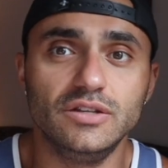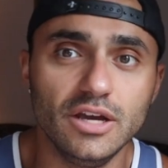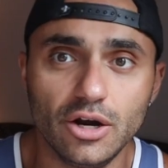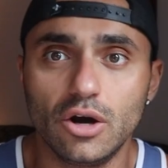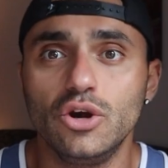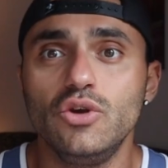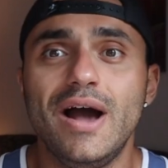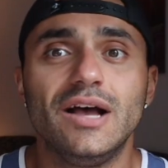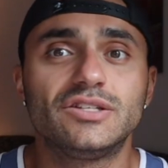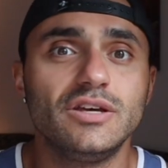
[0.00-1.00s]
to dinner or you
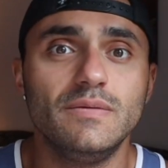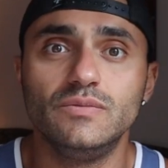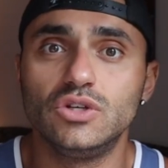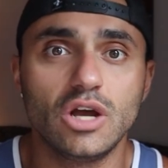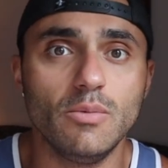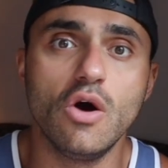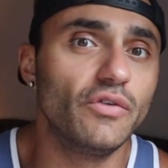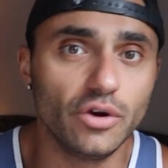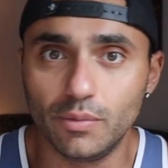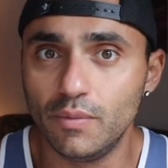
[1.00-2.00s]
ask them to come
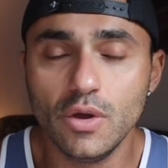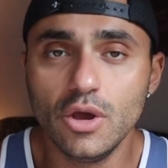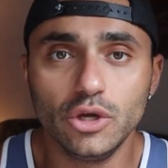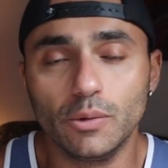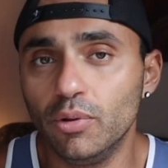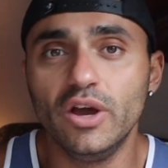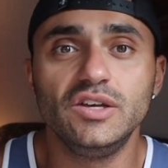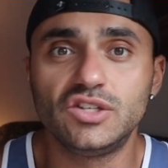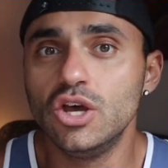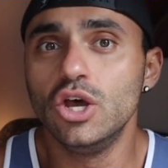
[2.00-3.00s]
over your, your
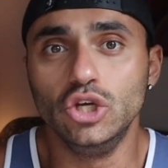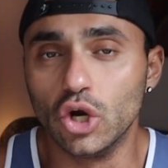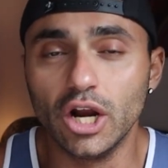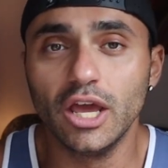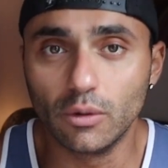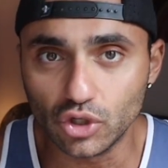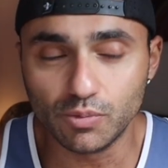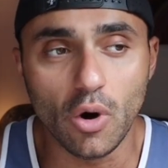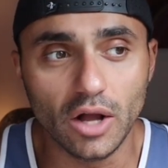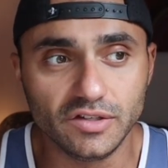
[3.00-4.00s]
place, you're gonna get a
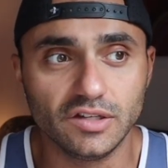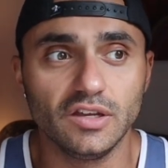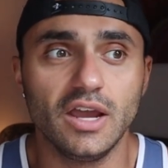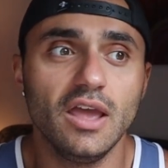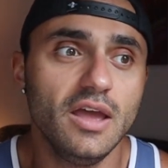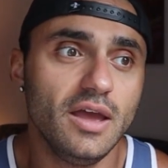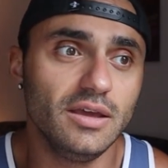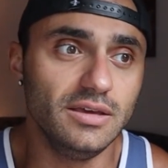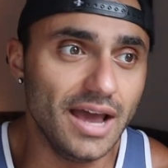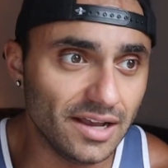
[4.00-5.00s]
response that's like,
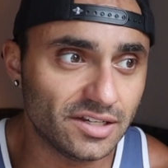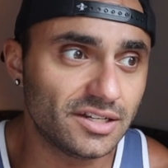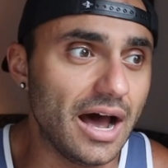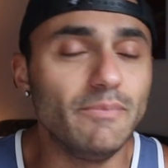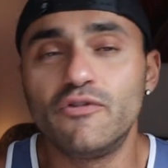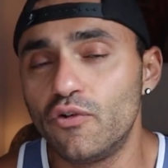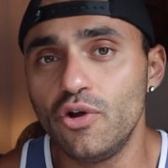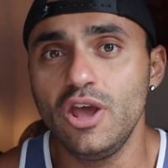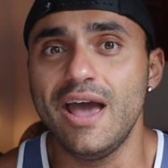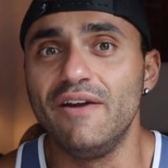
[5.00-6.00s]
yes, I'm
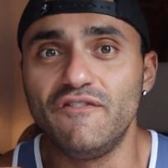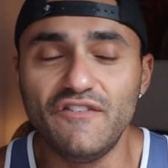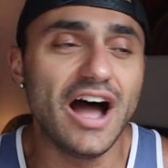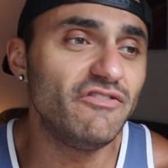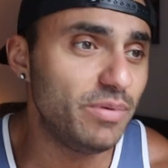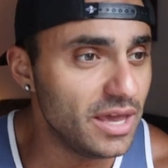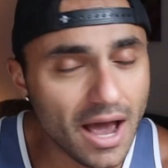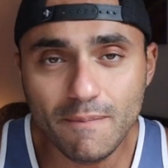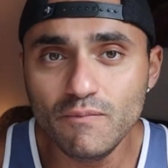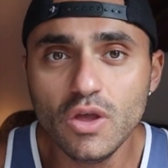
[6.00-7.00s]
free at five p
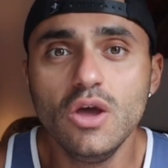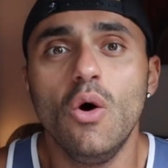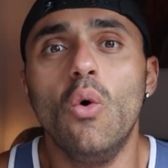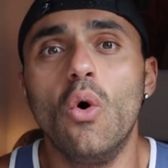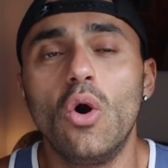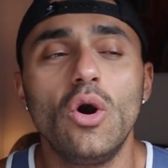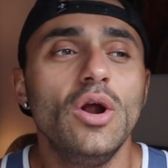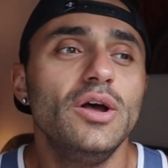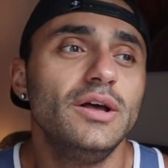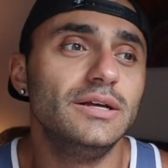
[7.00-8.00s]
m
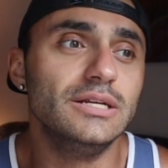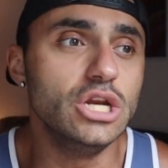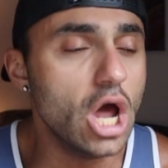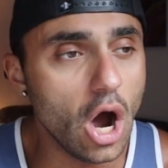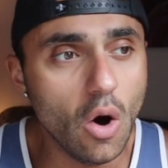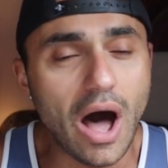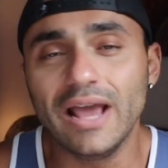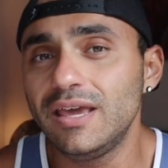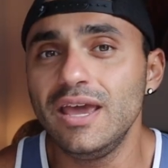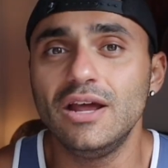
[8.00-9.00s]
or no,
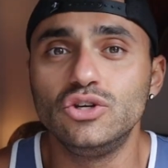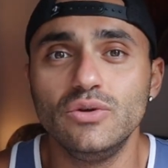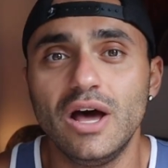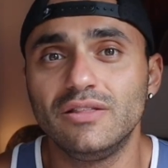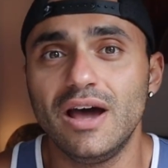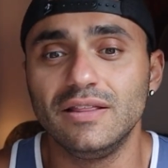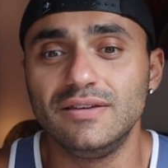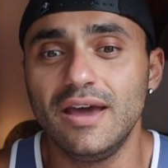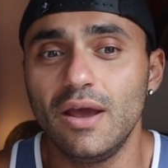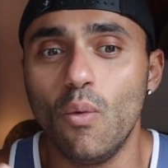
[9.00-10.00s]
I can't do that that
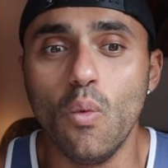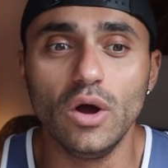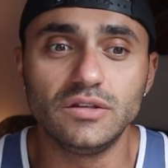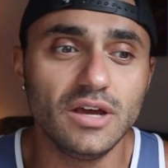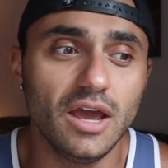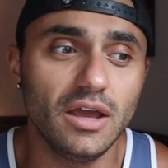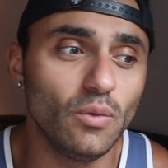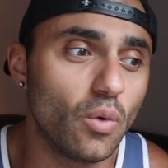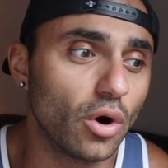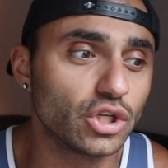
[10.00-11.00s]
day. What day
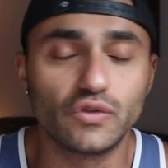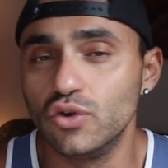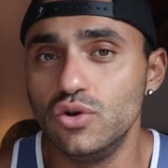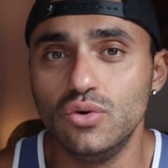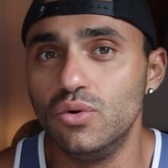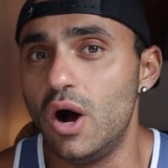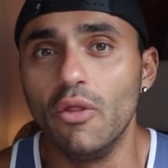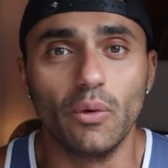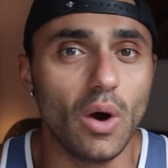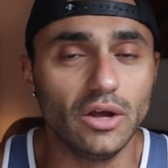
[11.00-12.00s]
works for you
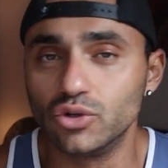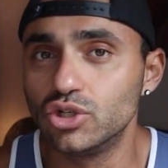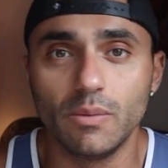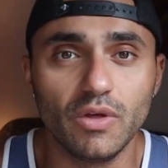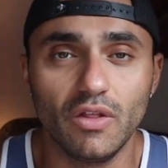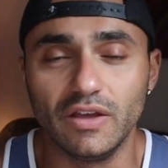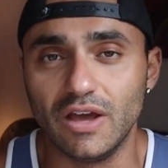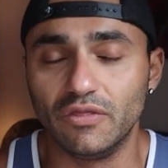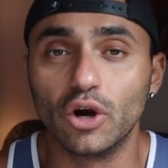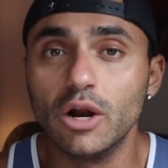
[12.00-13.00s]
otherwise, or something like
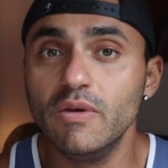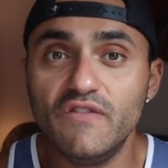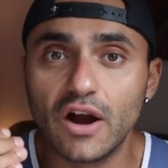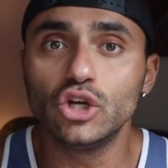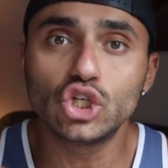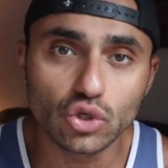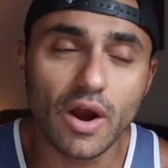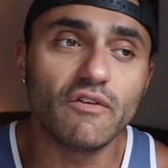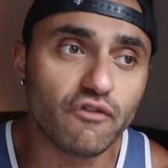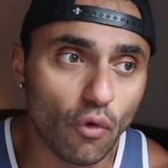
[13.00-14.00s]
that. They're gonna be very
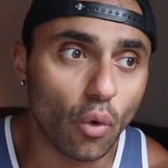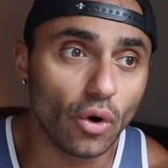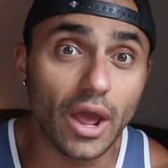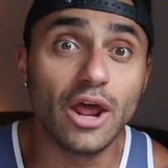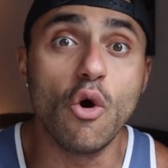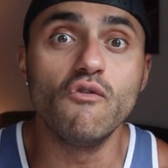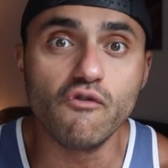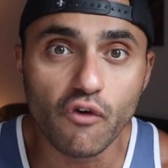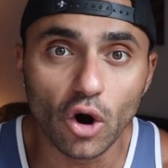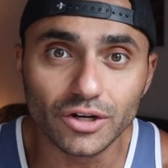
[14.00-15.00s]
straightforward and
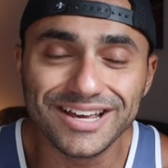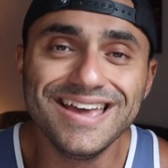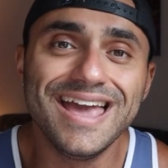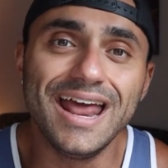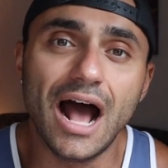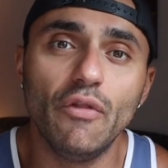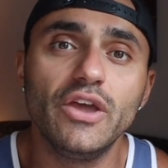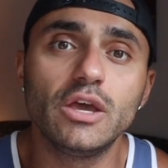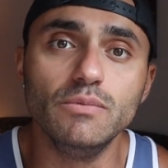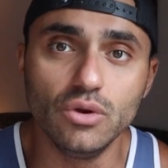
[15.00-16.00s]
overt in how
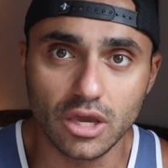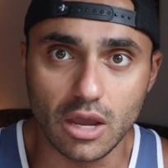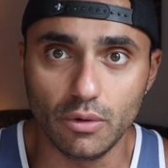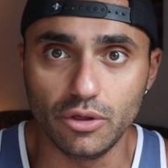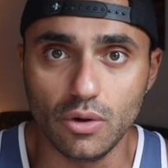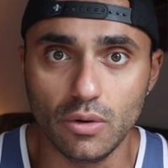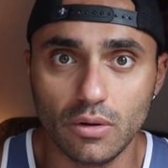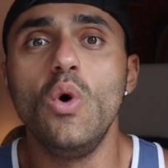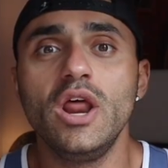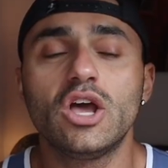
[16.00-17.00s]
they communicate with you.
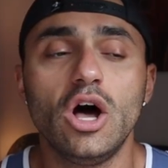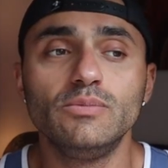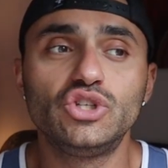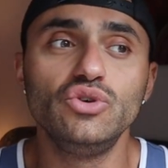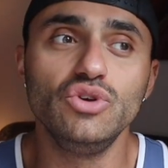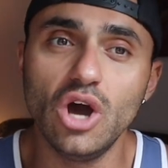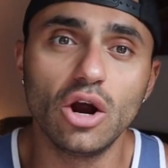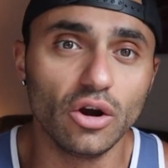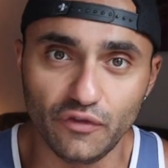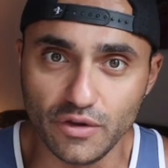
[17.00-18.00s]
When it comes to
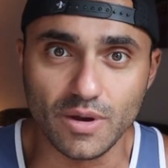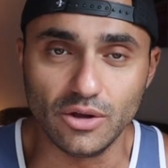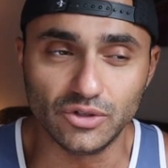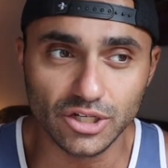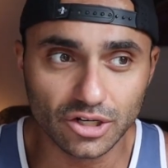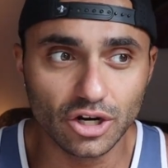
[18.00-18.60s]
younger females, these